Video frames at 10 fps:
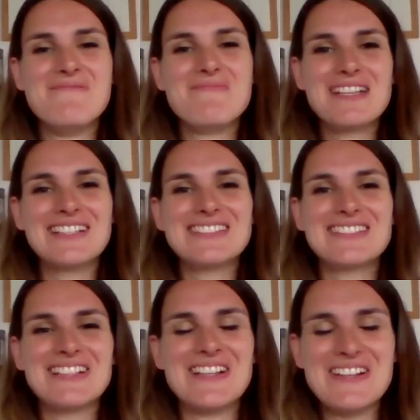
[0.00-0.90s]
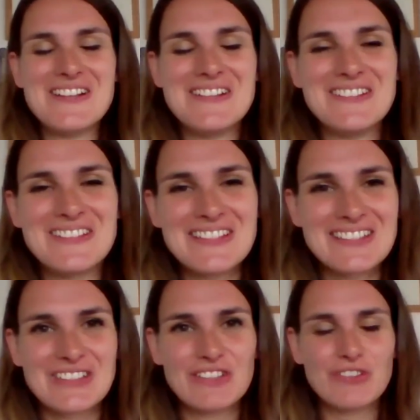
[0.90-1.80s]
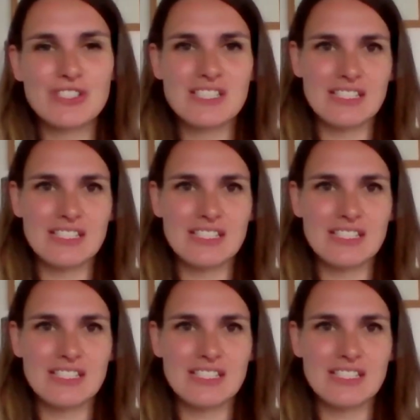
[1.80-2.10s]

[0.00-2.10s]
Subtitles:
because sulfur